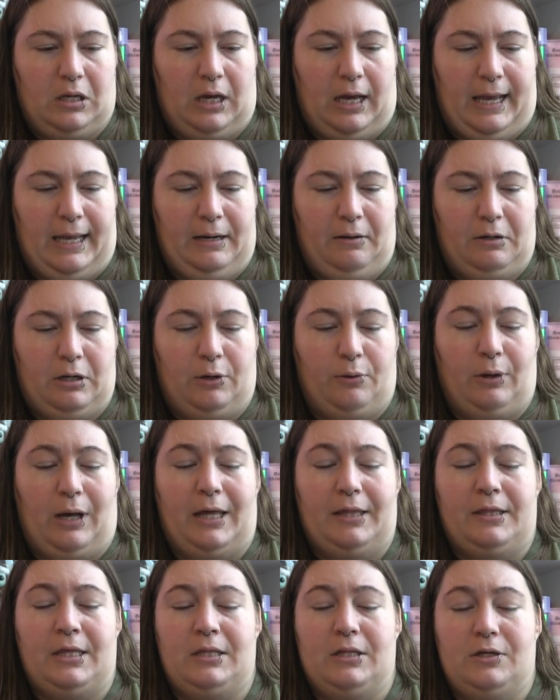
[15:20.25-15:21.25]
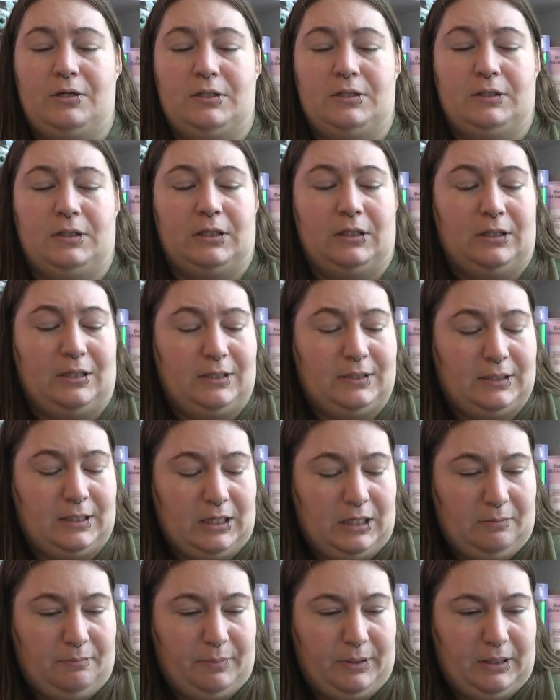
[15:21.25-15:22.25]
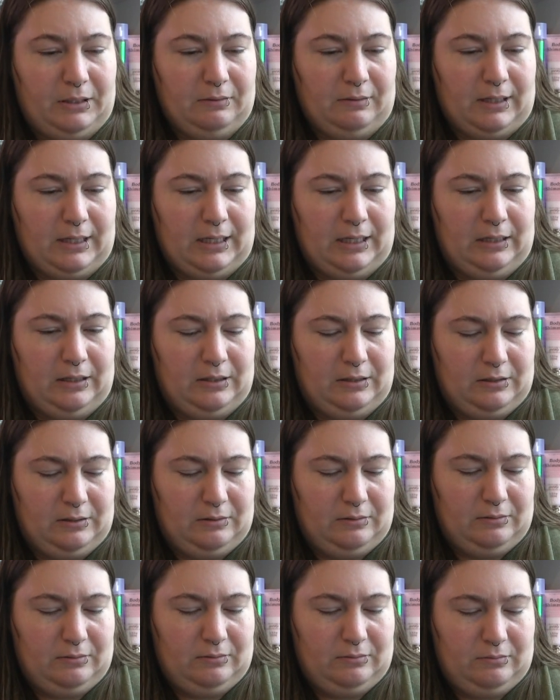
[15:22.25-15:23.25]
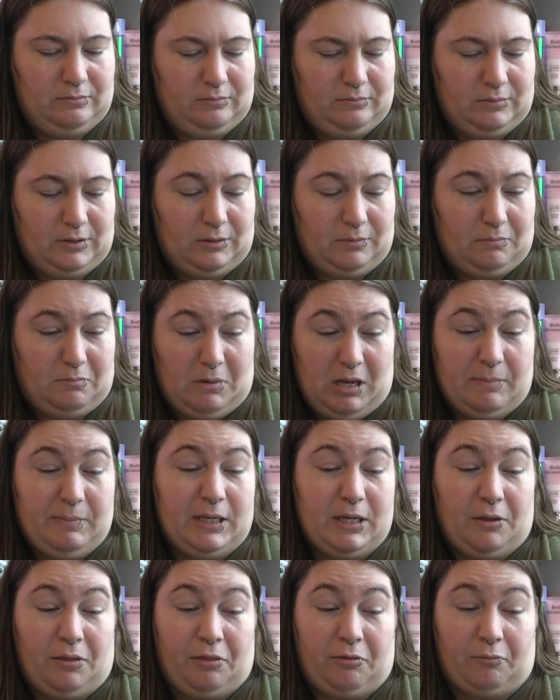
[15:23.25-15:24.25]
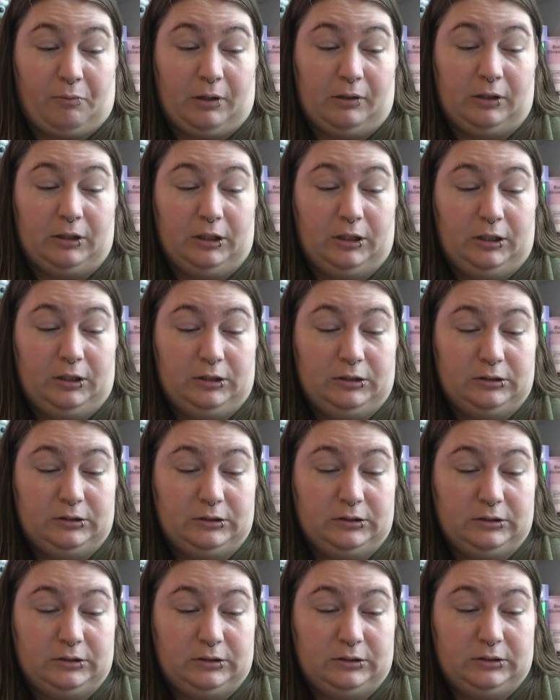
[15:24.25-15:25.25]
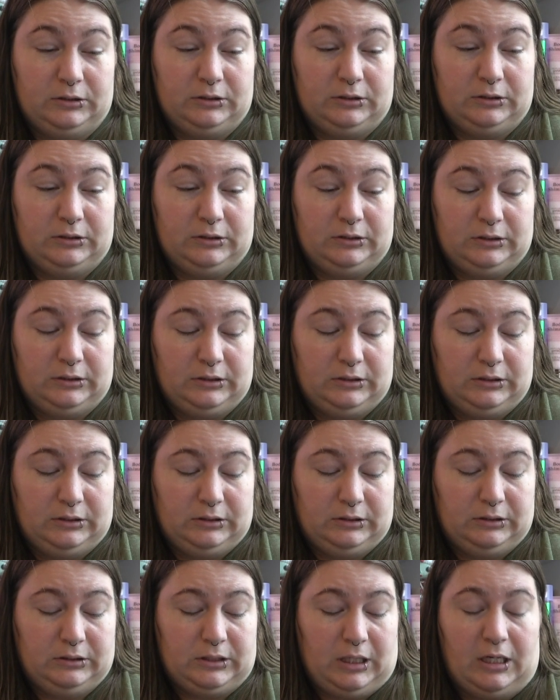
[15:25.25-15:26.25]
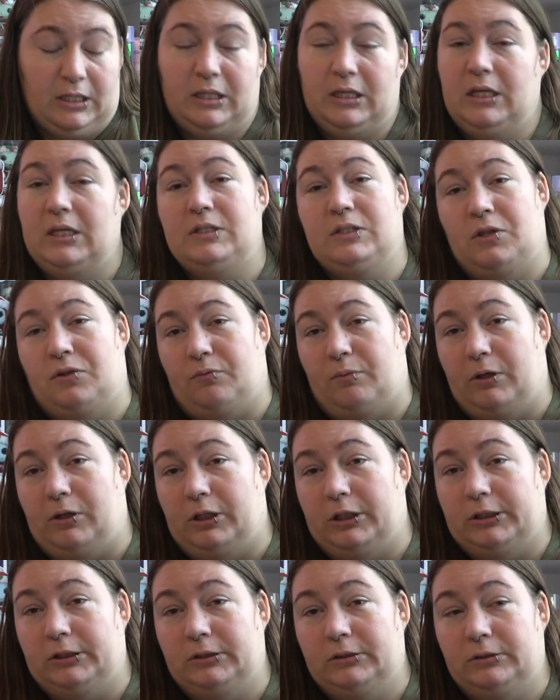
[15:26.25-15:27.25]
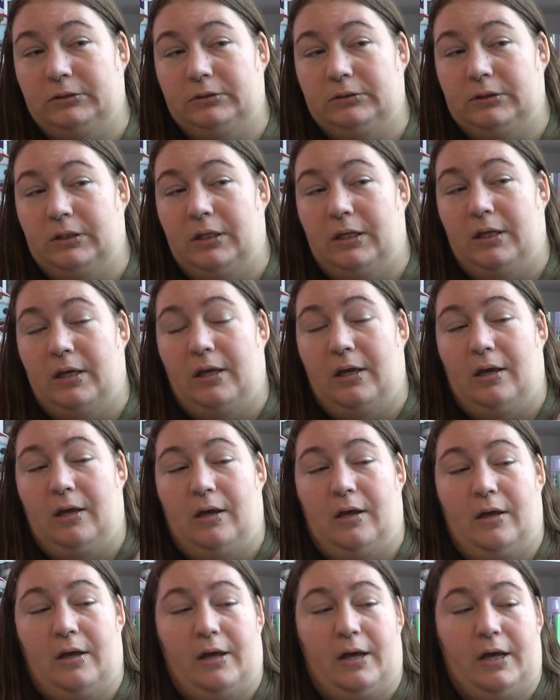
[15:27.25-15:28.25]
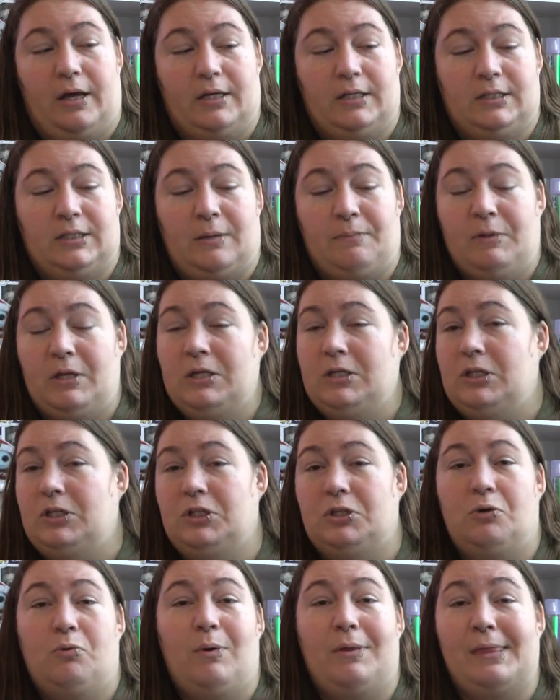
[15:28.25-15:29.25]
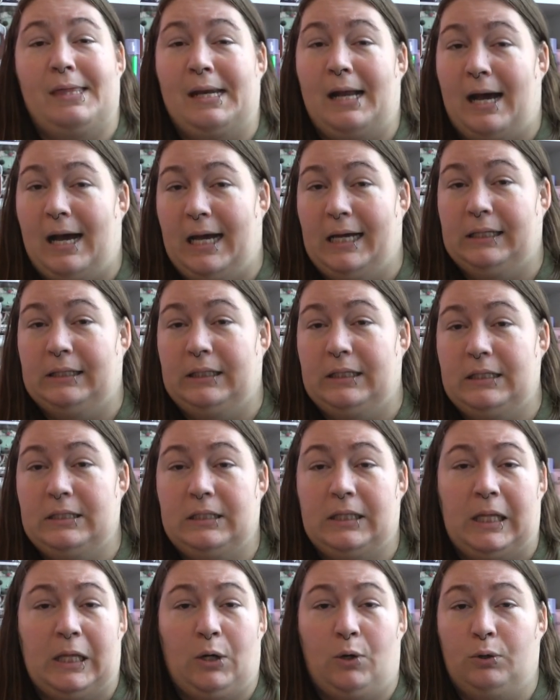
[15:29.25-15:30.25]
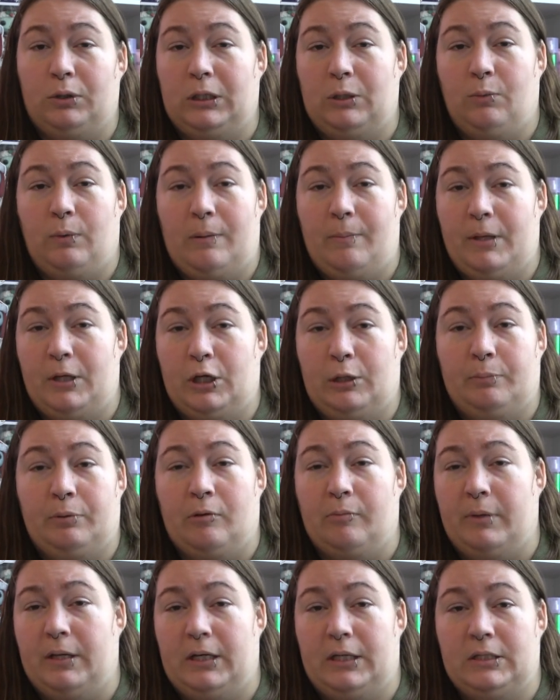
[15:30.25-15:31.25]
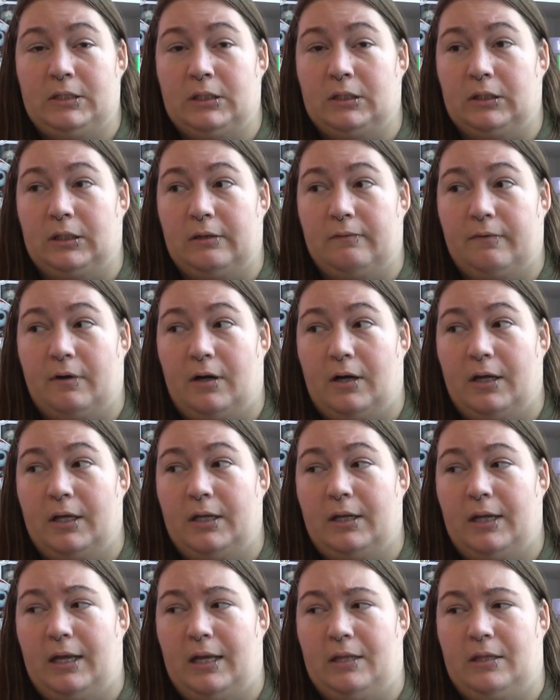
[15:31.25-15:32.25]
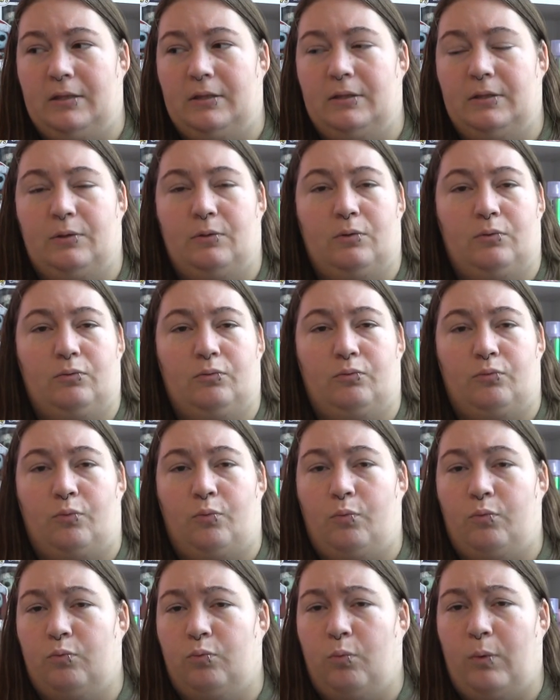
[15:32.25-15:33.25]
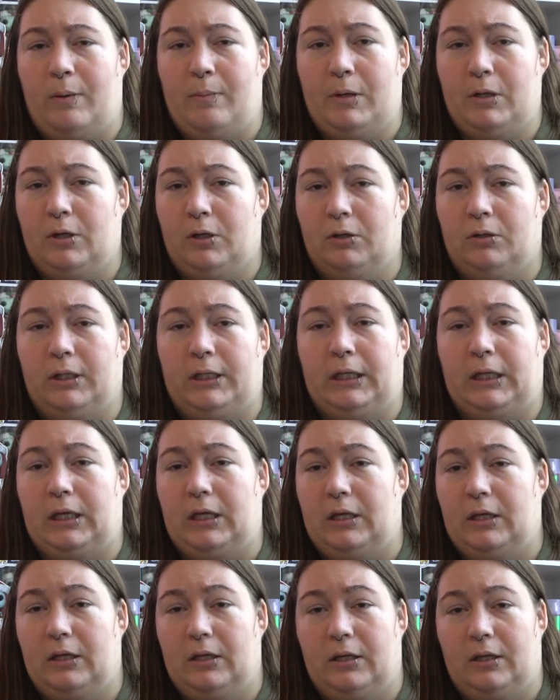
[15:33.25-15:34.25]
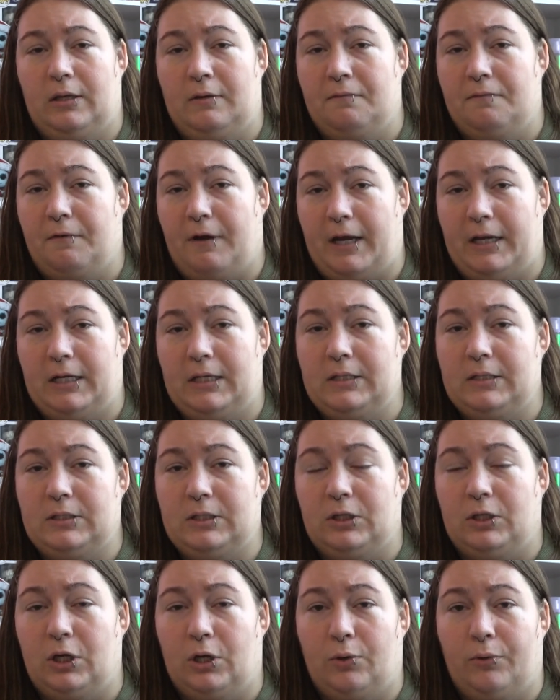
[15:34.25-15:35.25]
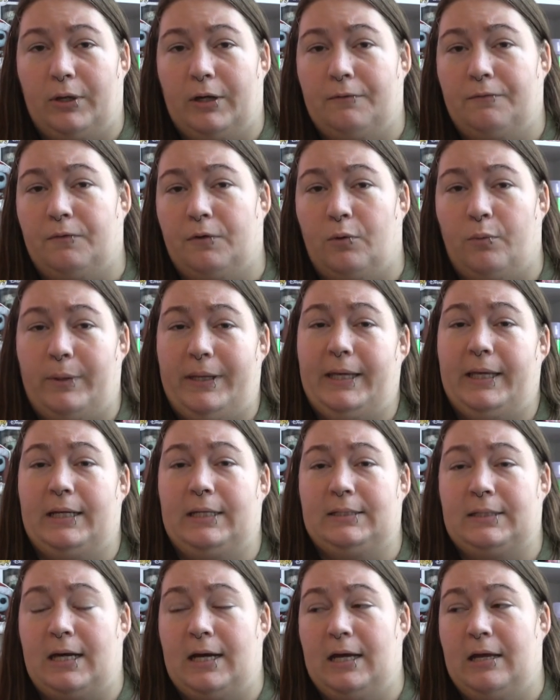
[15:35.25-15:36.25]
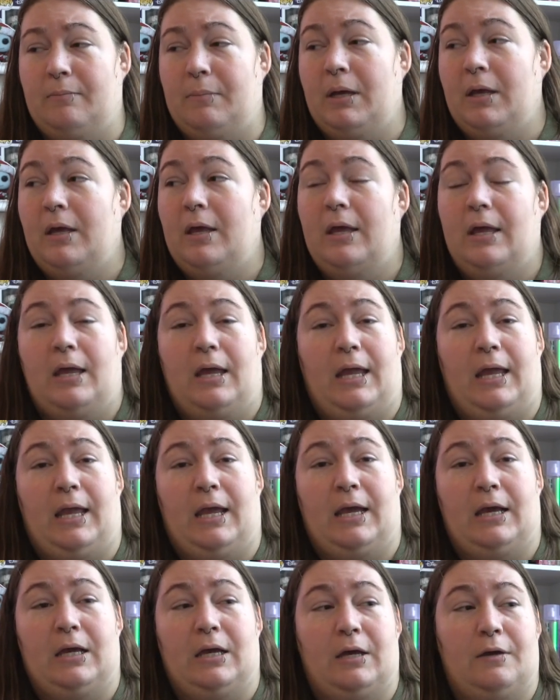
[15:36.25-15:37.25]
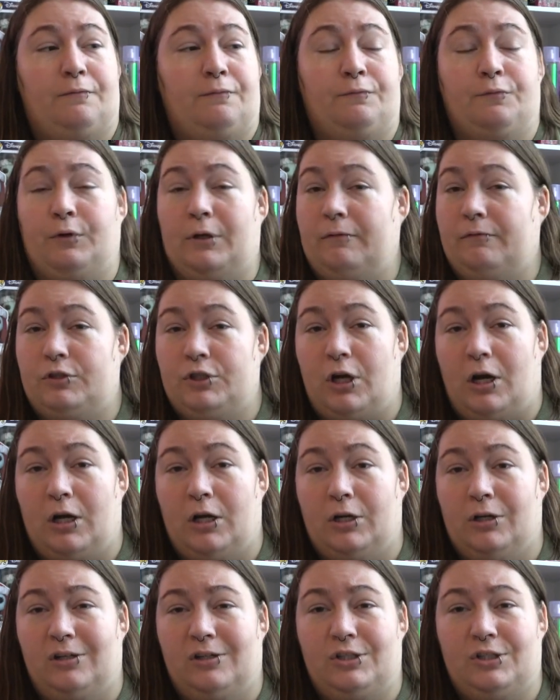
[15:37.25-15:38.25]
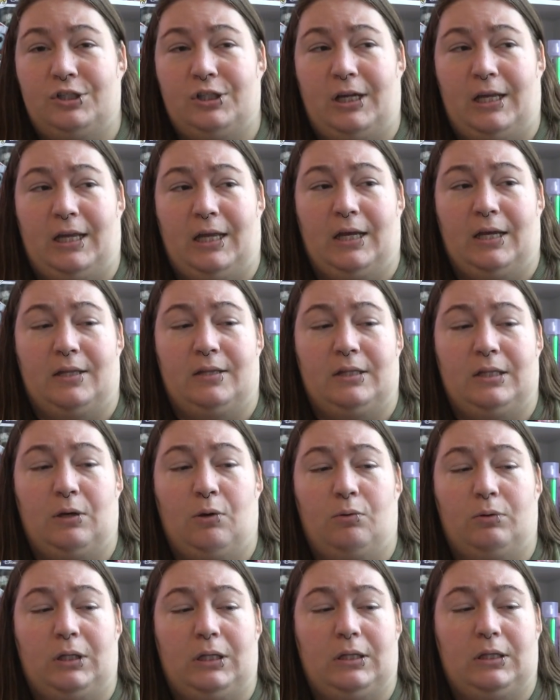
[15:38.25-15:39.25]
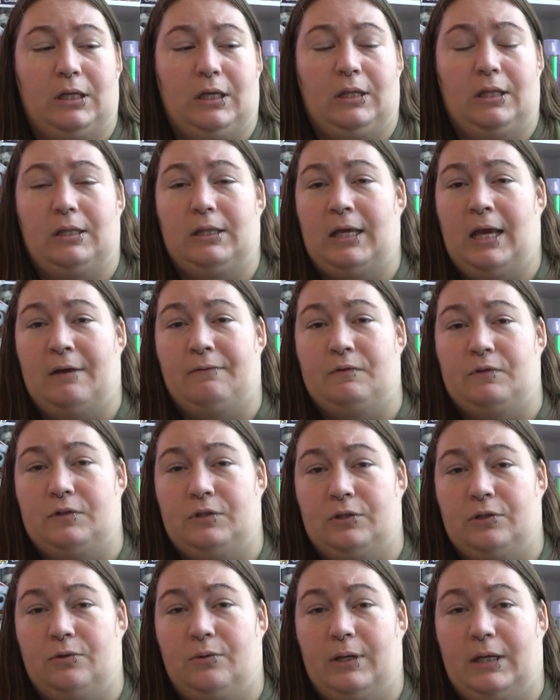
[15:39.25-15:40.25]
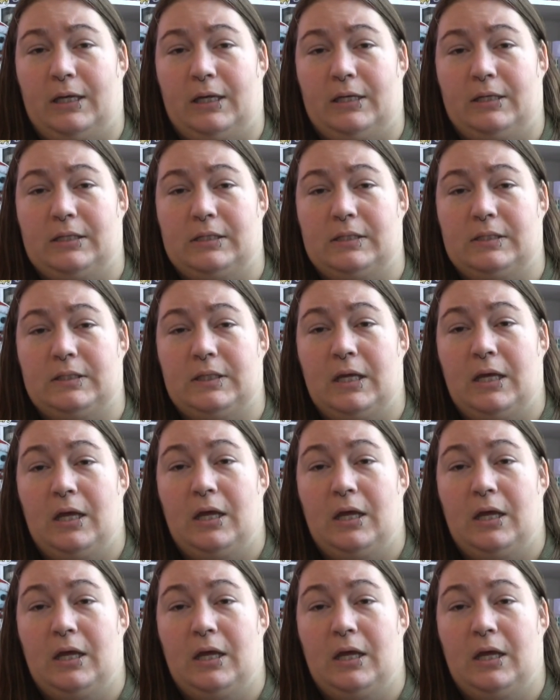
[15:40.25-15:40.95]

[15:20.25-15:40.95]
don't know. I think it's going to be like maybe a thriller. I think it's a thriller. Something to do with an island that only women are permitted to live on, and women are like invited to go there for a week at a time and free of charge, and the only thing that they have to do is